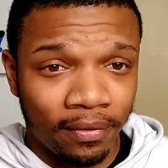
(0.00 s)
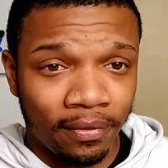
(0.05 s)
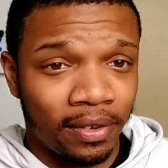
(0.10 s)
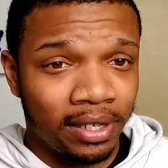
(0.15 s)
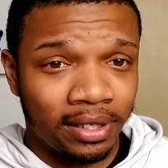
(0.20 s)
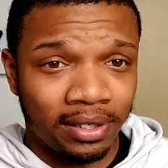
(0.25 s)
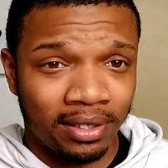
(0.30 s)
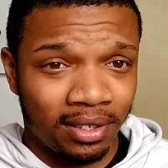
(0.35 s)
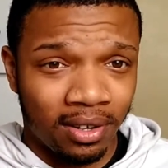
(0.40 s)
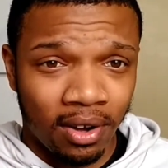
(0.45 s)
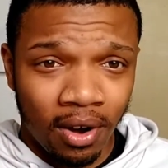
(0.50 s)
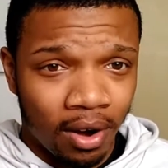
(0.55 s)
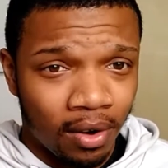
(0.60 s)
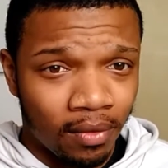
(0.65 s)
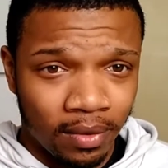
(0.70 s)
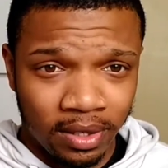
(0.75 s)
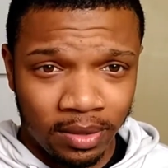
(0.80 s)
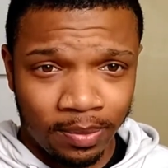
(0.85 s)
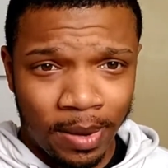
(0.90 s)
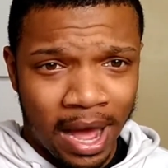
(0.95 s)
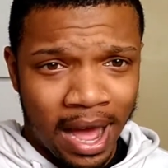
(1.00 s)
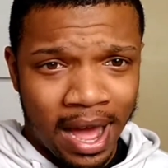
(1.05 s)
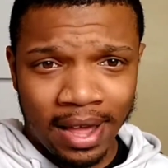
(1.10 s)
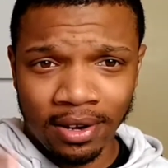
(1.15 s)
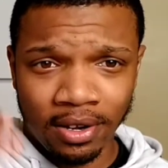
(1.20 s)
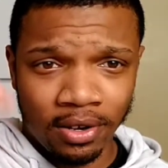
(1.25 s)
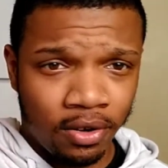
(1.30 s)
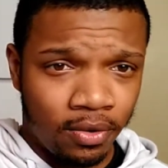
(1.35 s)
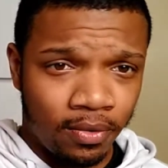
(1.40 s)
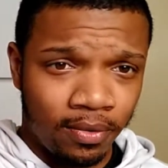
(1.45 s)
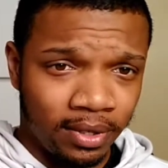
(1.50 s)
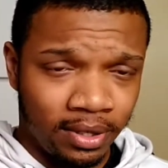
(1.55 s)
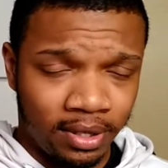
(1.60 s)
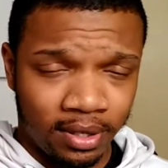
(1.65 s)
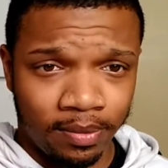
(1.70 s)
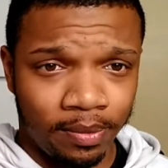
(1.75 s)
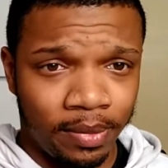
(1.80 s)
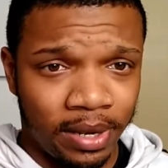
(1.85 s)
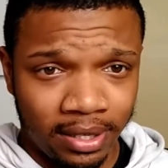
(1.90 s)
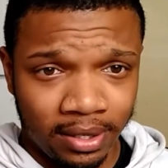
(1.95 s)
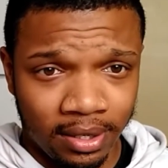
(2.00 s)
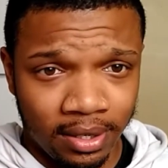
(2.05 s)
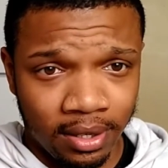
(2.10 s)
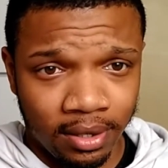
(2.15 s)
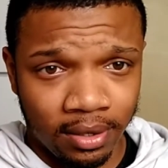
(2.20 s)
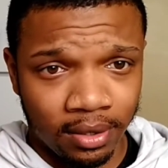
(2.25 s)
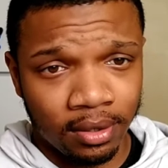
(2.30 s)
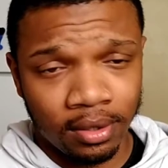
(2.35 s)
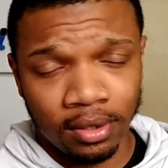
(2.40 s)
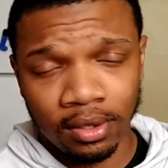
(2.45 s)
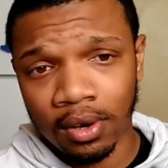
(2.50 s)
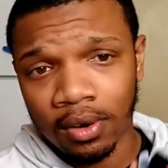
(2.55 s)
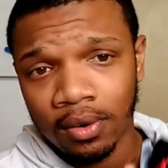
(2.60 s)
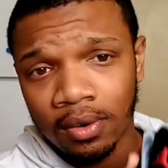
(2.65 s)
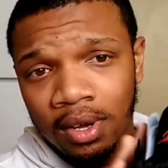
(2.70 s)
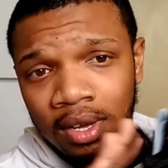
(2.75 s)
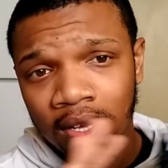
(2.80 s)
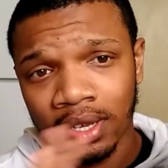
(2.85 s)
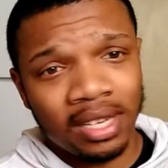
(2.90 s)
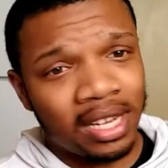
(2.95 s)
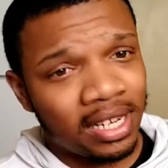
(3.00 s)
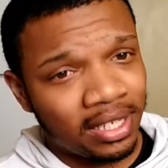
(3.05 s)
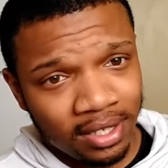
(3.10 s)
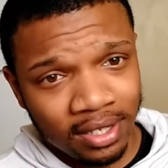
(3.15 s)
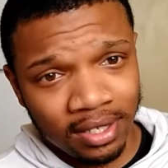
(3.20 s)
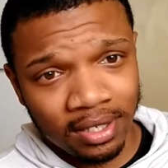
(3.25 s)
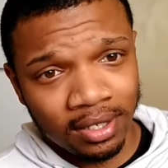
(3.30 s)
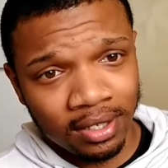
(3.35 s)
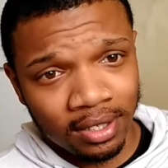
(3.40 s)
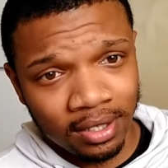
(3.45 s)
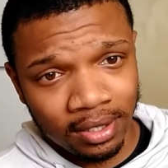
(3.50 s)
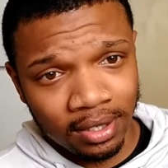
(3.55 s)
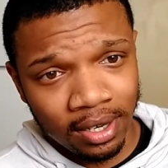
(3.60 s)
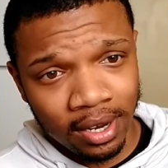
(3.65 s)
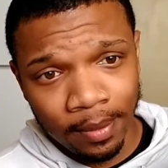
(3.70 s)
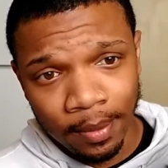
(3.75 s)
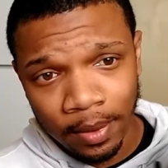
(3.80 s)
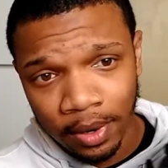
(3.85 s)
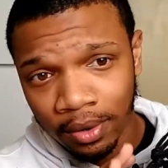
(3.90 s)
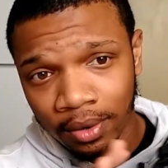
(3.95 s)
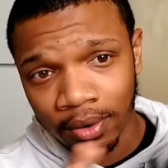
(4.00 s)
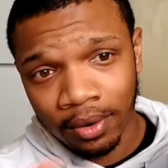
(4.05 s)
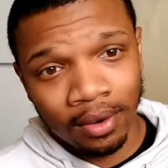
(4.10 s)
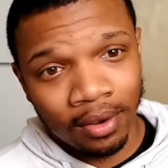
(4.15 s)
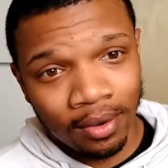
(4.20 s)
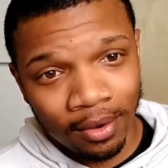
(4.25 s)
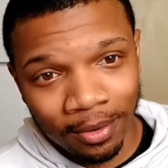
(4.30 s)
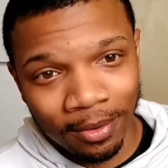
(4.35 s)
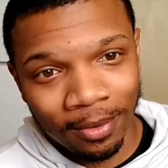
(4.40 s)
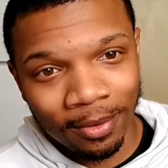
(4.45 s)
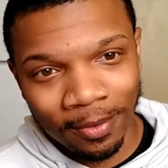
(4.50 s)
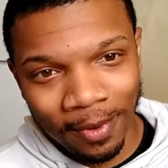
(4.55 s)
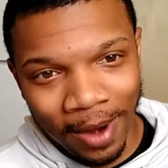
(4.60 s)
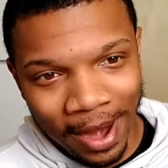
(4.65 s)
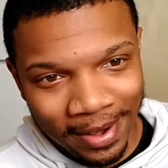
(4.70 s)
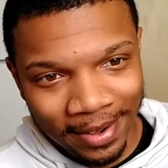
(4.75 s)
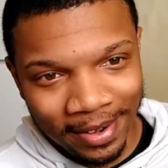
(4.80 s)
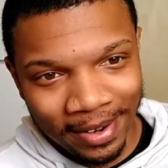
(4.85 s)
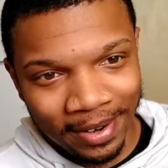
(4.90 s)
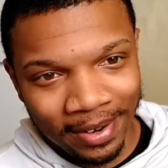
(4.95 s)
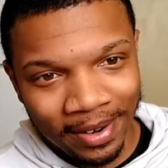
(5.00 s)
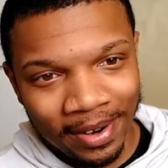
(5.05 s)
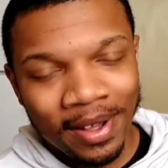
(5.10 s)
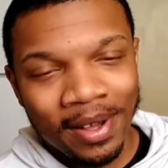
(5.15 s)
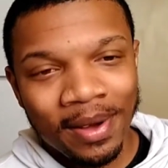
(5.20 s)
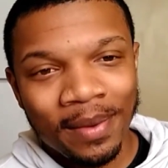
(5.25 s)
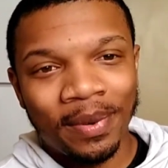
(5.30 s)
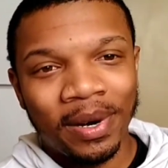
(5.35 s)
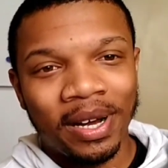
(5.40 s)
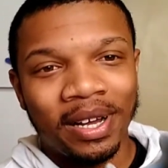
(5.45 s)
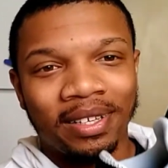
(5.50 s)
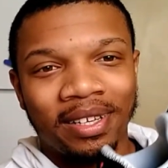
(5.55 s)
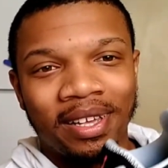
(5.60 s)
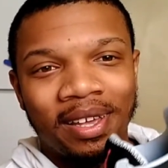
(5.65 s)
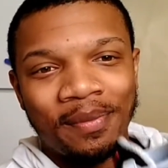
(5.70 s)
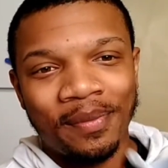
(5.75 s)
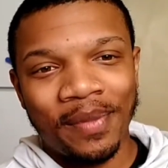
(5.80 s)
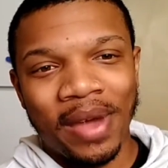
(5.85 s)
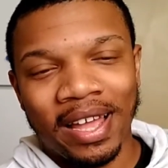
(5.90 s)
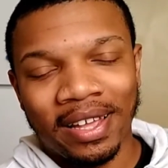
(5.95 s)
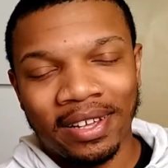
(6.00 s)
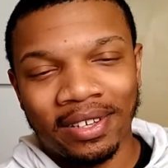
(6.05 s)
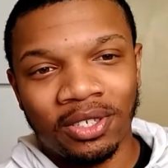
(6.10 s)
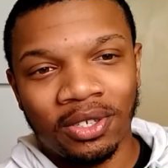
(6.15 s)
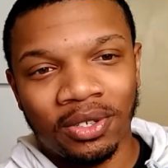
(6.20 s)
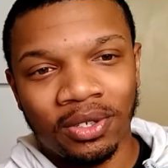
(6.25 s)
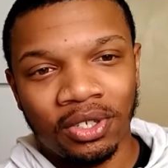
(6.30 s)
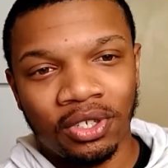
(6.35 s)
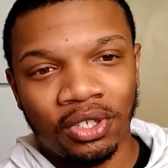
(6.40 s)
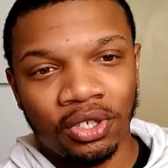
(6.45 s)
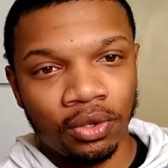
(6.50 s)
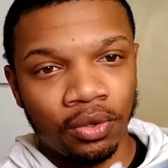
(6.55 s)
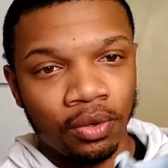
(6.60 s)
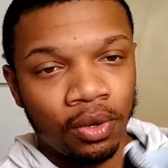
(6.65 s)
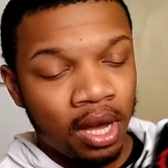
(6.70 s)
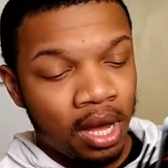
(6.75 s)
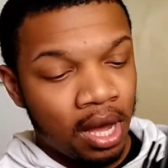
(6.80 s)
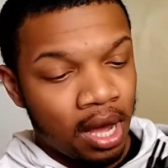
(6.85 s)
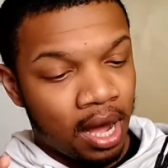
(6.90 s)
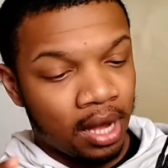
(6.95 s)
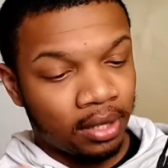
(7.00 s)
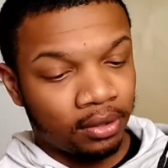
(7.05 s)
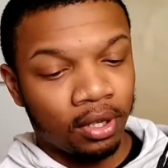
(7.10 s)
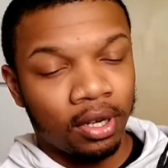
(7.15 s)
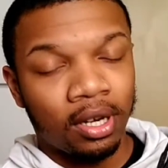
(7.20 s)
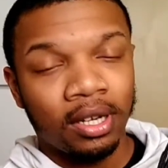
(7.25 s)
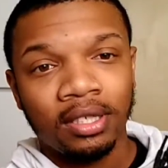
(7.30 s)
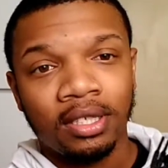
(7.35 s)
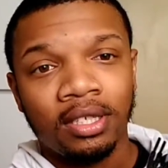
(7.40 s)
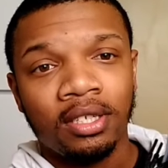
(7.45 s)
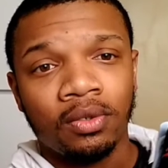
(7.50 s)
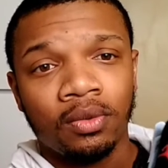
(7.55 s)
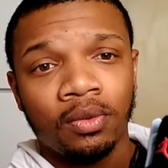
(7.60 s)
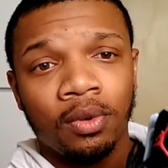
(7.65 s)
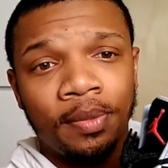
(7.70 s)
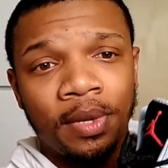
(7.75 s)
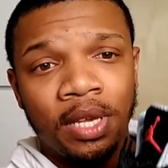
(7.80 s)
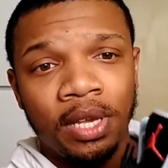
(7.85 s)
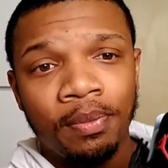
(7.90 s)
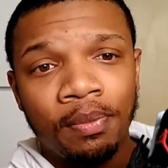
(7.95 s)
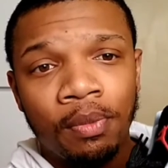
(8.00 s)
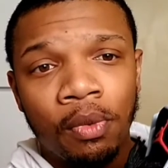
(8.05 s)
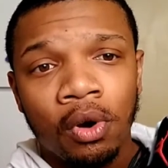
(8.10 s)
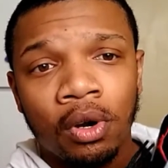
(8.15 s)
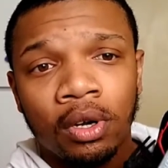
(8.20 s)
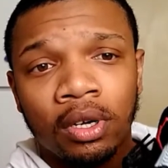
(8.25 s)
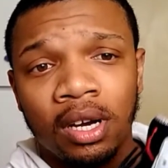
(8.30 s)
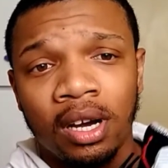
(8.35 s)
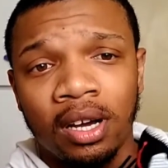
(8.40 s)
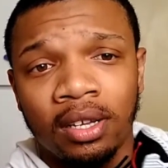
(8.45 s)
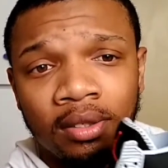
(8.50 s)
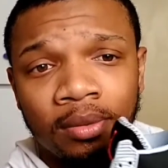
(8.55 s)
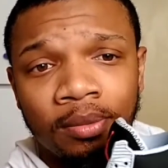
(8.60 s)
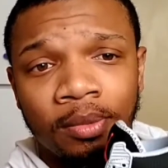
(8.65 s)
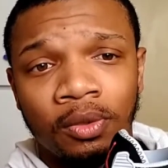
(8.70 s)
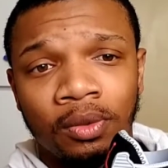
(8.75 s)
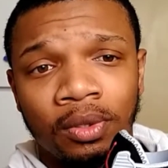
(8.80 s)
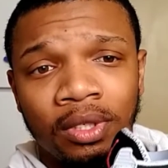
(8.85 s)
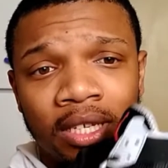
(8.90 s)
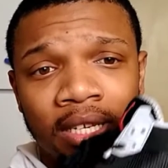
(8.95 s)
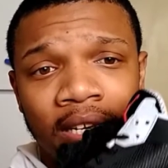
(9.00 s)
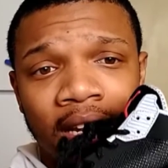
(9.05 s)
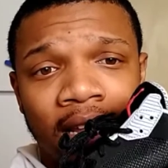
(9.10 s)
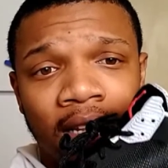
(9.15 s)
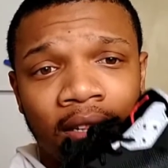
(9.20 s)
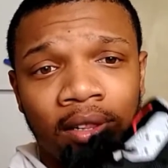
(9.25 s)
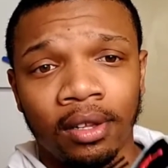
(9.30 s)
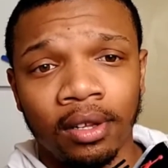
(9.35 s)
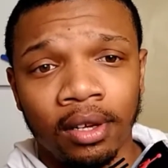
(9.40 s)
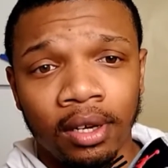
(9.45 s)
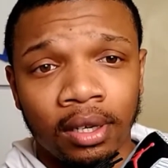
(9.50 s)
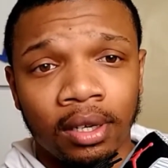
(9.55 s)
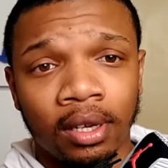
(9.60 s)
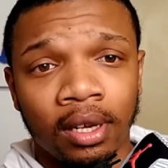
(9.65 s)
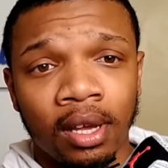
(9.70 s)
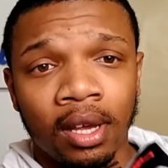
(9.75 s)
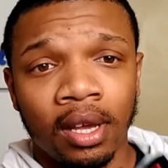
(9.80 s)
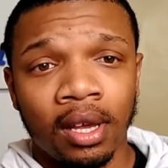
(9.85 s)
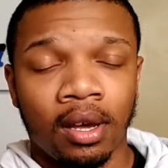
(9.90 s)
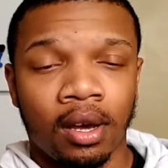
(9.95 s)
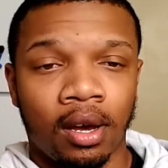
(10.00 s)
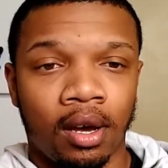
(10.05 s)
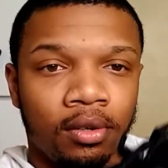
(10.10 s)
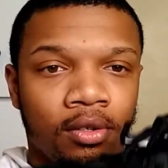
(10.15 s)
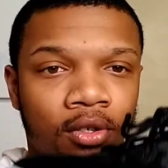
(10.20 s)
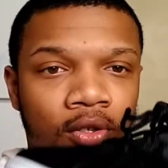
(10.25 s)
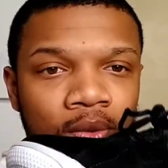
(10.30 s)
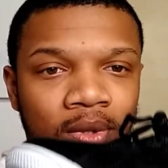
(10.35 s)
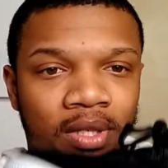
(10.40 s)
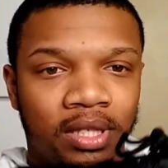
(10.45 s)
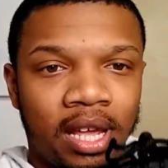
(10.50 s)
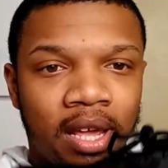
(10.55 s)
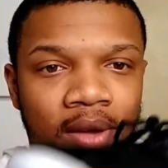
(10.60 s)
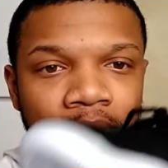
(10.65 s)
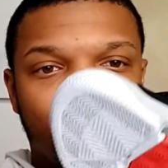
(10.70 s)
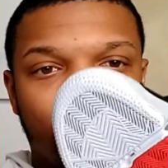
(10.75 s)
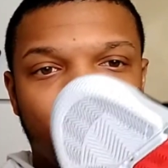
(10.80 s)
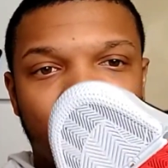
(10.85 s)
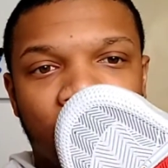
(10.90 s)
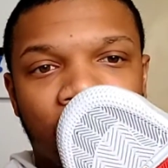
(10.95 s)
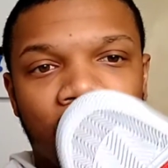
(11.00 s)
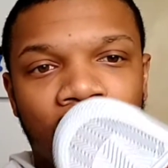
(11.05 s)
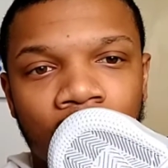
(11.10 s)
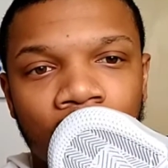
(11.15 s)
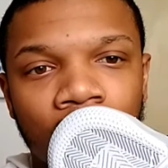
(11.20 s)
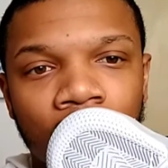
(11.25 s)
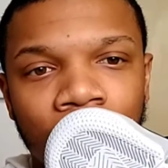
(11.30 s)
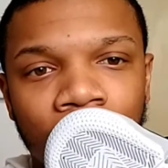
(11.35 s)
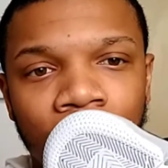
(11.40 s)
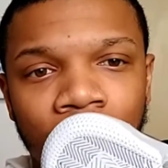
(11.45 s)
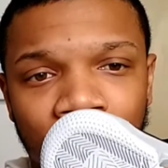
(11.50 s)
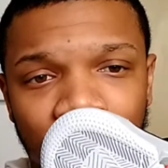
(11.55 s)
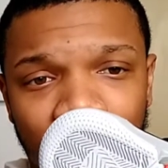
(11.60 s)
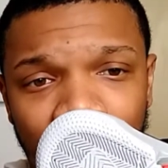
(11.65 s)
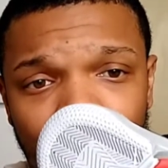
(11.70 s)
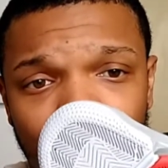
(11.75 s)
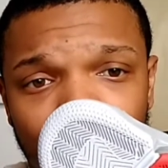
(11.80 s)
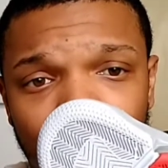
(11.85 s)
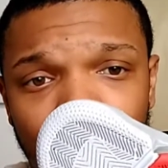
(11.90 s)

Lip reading: of funds. I always buy the newest and best sneakers. So that's just a disclaimer right there. But getting back into the shoe, I thought these would be more comfortable than they look. You would think with the zoom